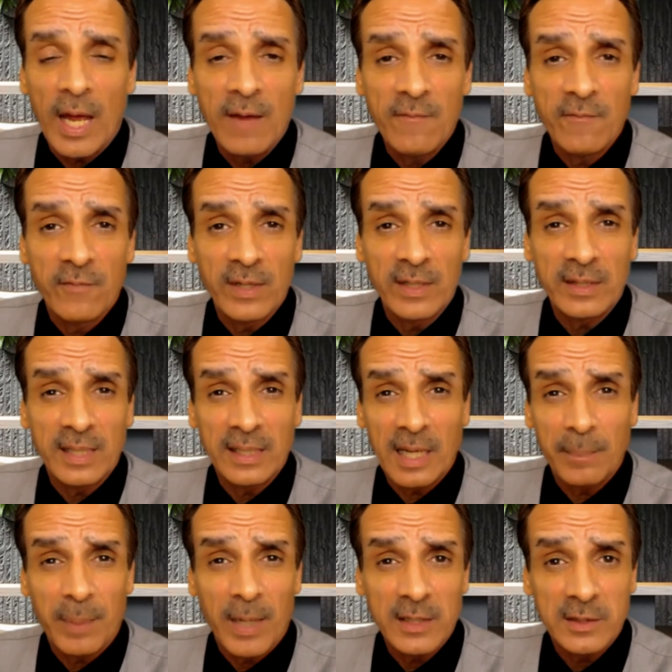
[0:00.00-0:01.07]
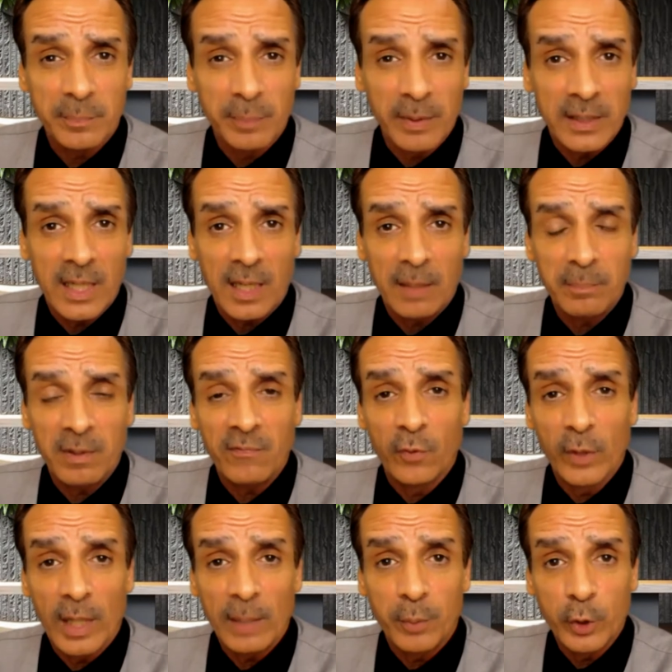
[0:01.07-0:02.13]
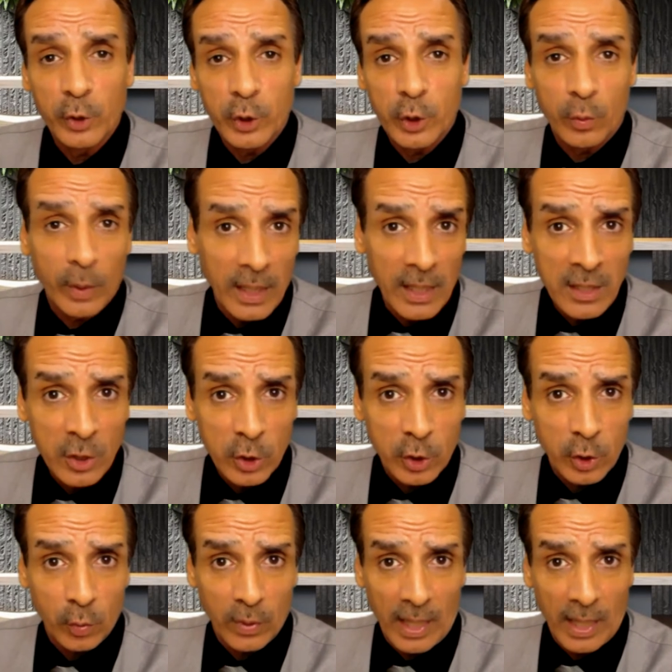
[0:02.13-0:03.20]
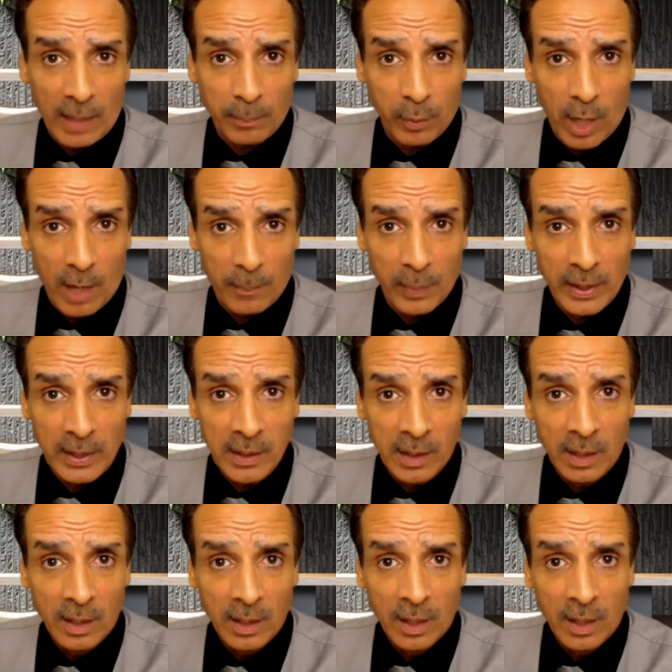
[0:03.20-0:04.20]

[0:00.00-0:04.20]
everything they possibly can before they put you into that property,